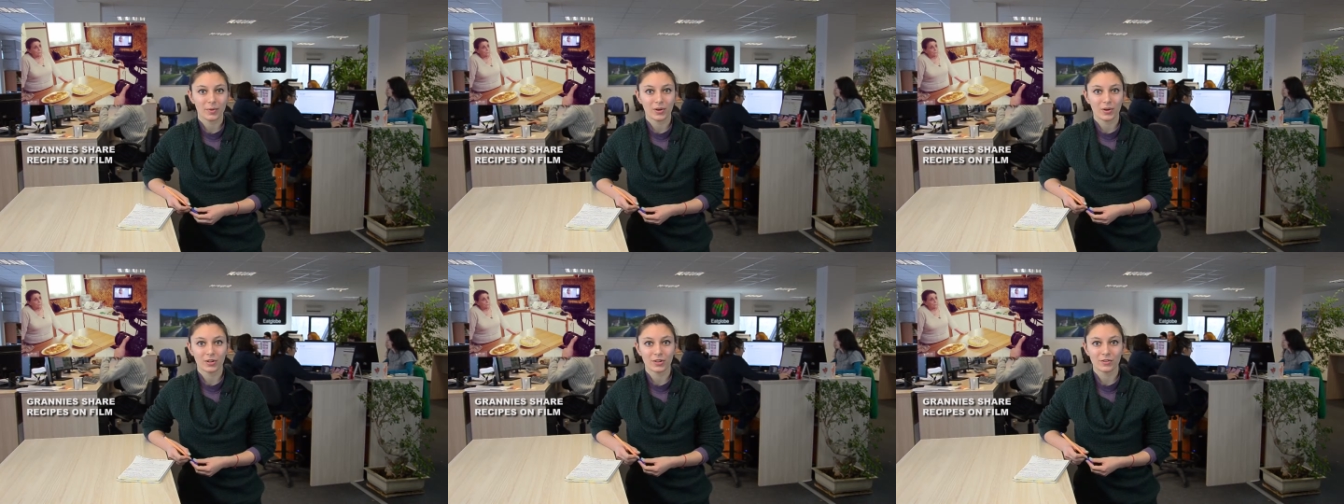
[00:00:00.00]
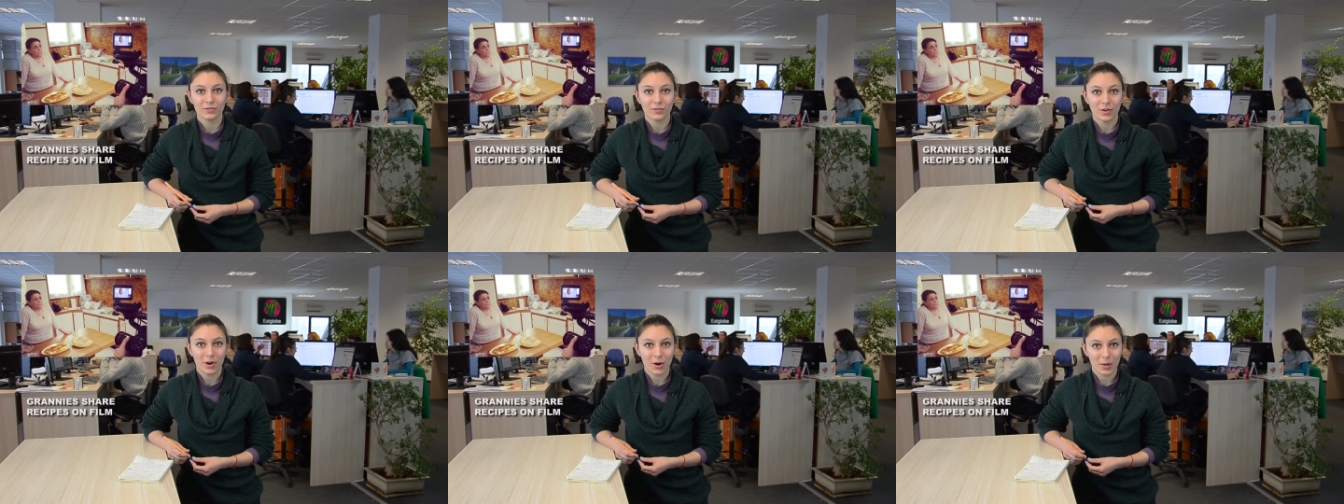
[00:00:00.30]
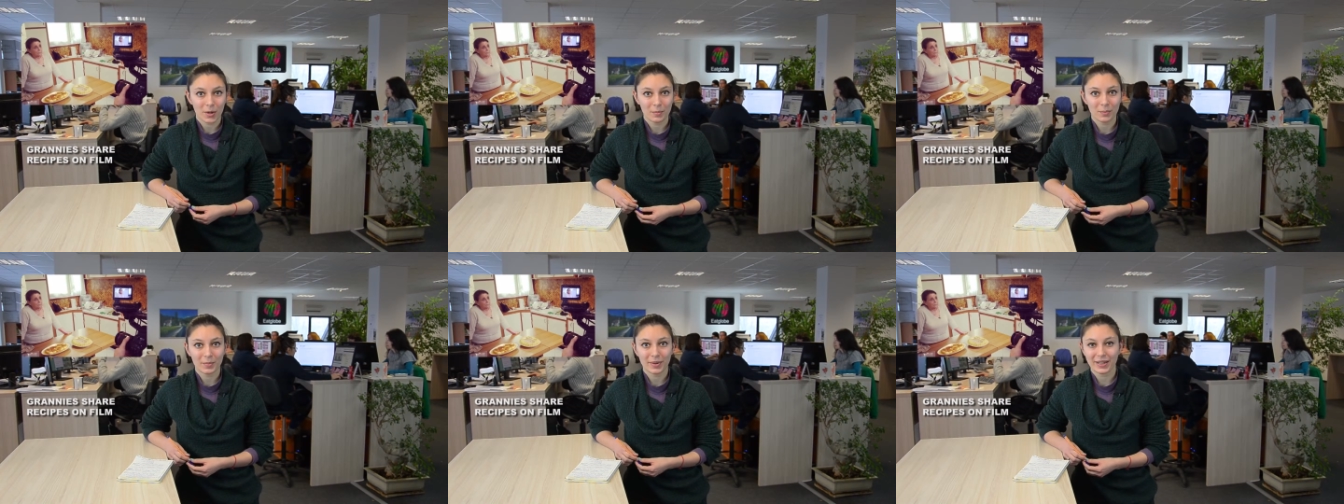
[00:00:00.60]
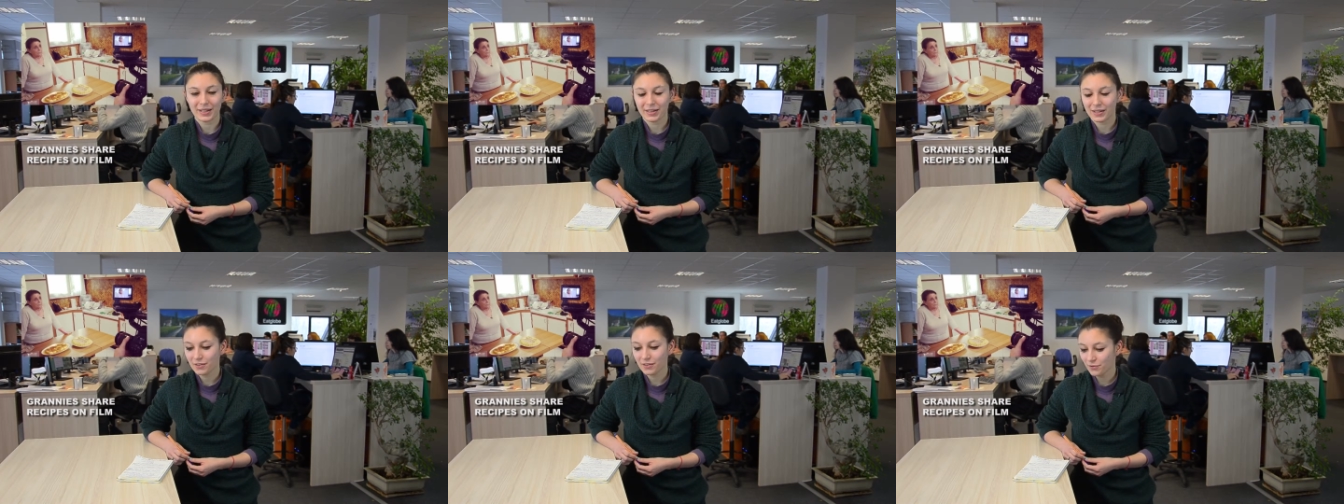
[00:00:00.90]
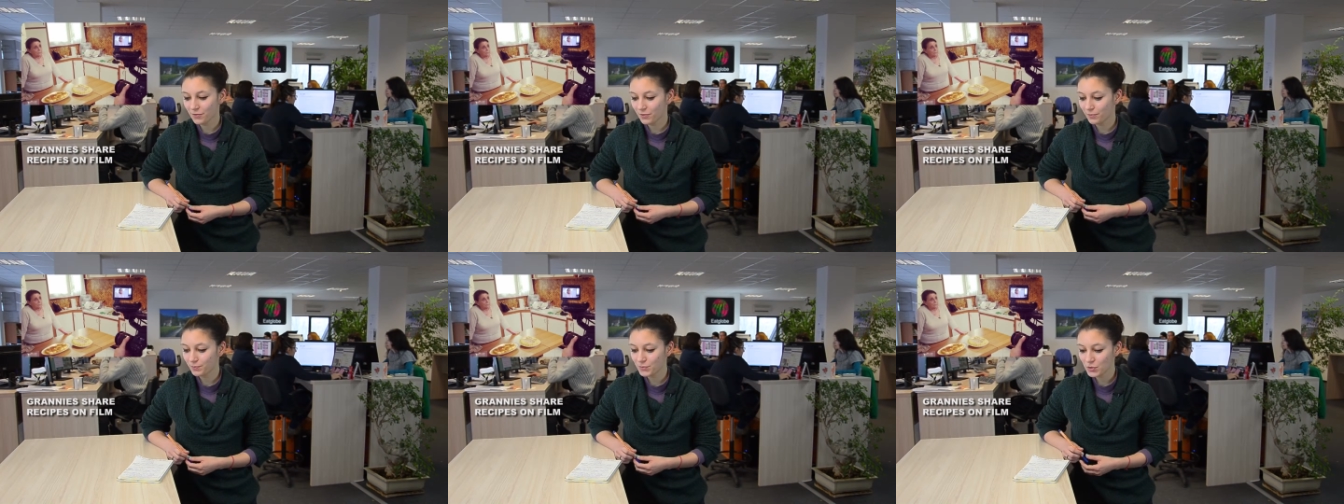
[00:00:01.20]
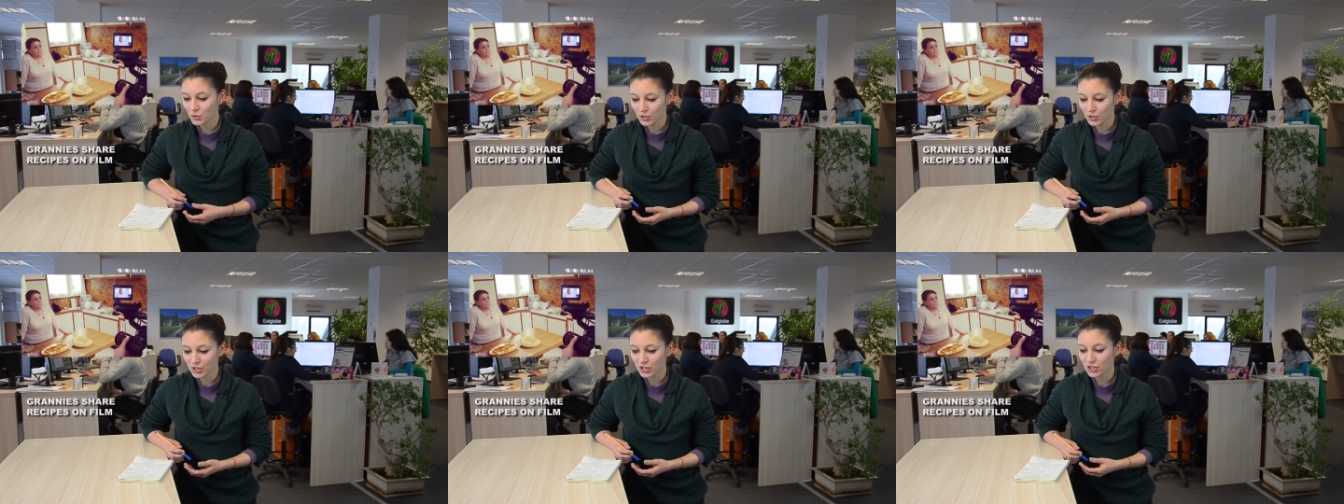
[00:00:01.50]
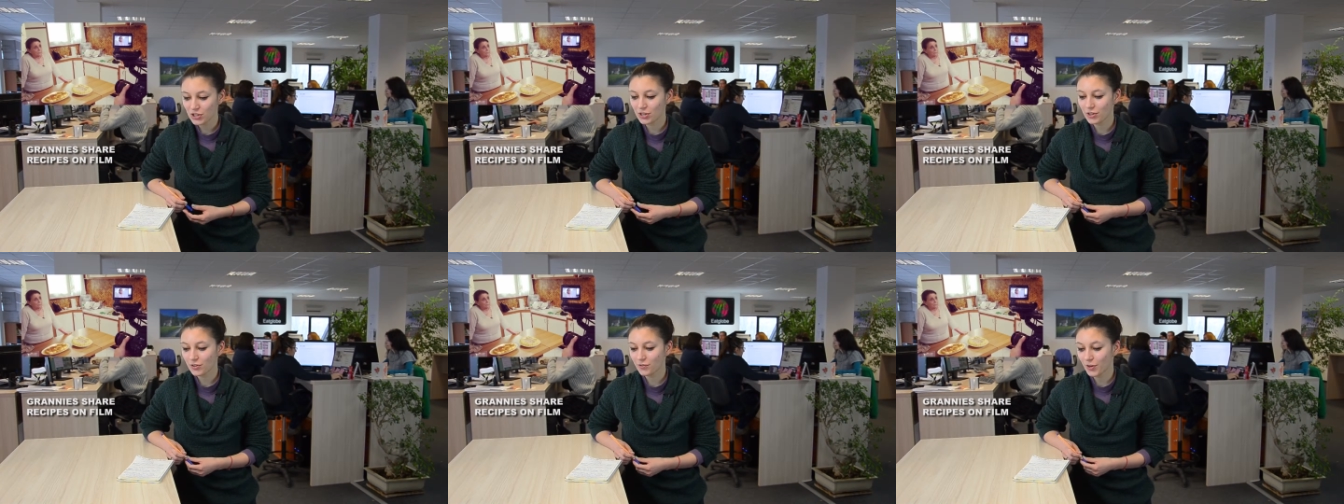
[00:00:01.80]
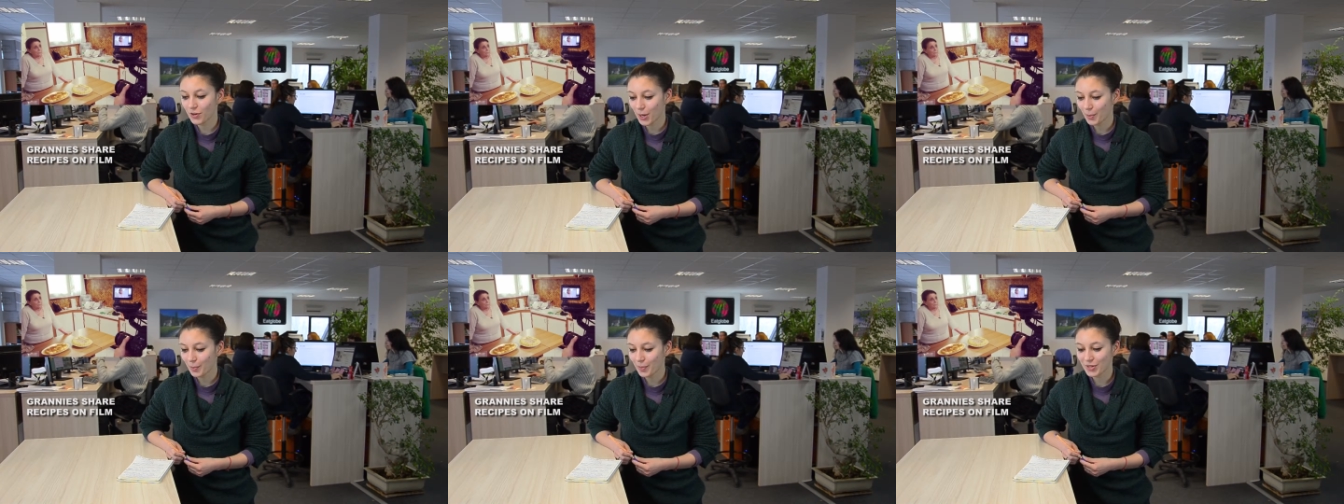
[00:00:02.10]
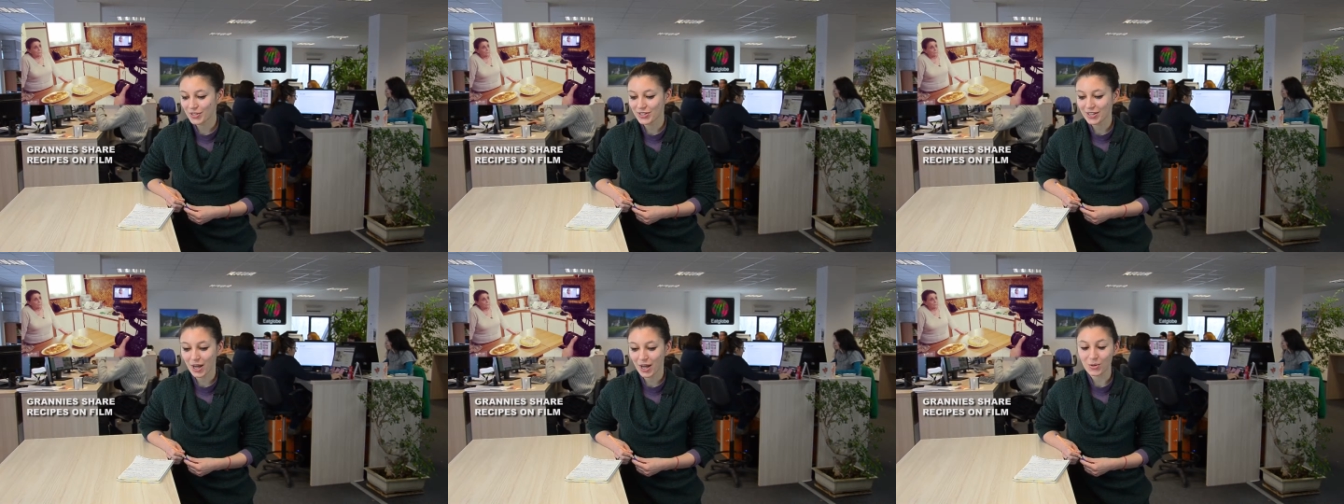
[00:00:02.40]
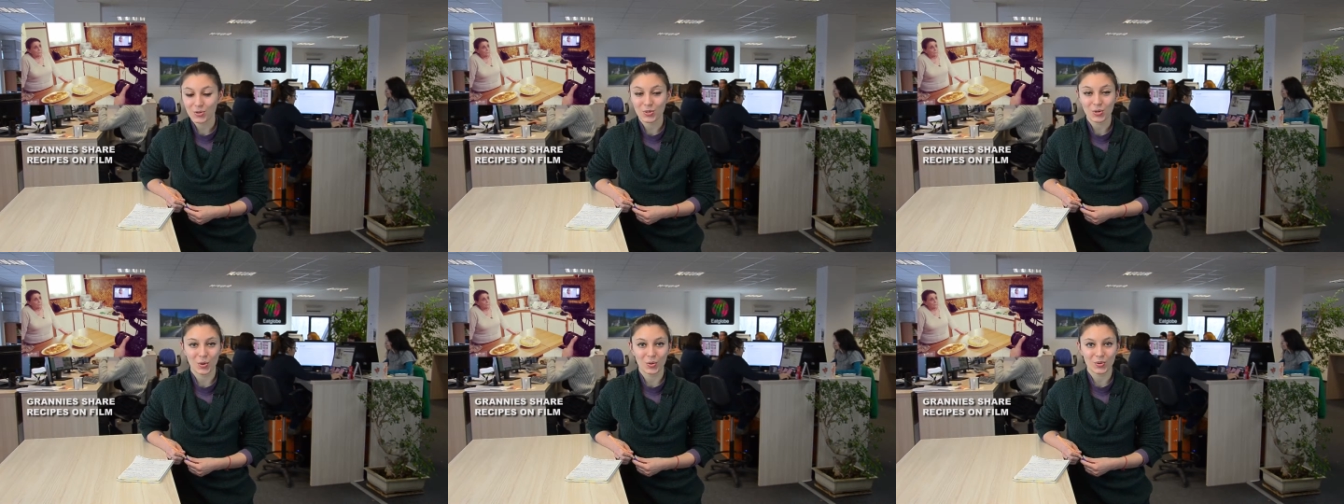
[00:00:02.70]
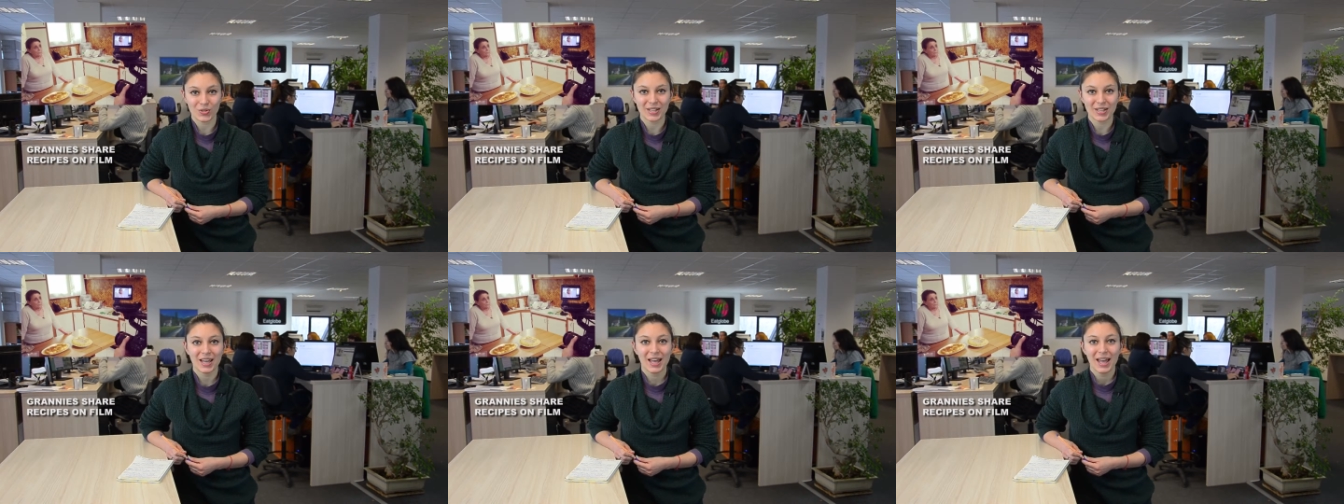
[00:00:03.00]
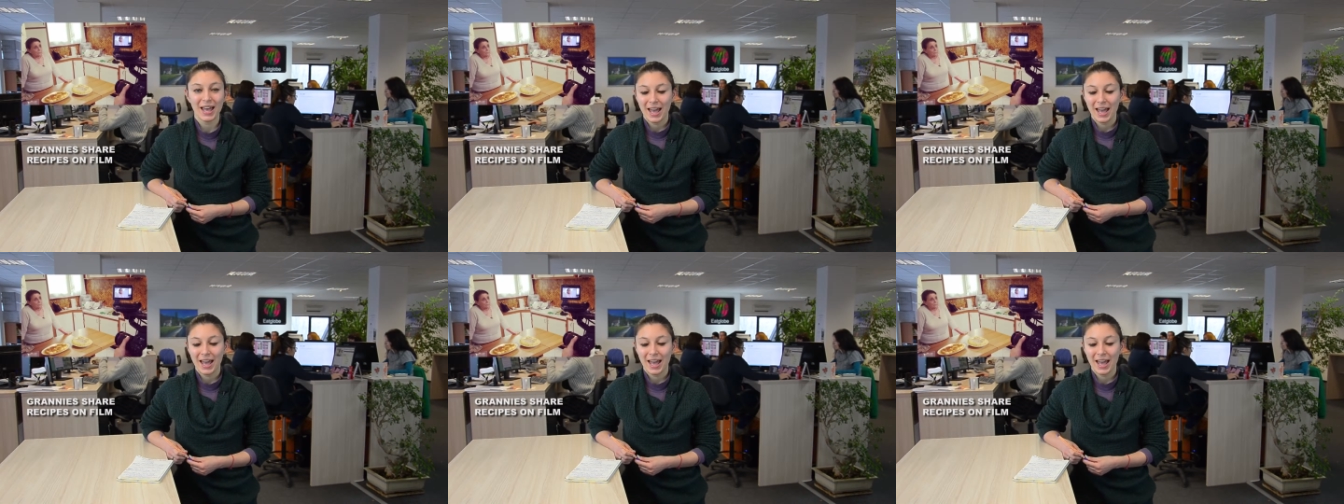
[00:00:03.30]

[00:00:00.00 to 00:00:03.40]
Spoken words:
on a farm in a traditional farmer's household,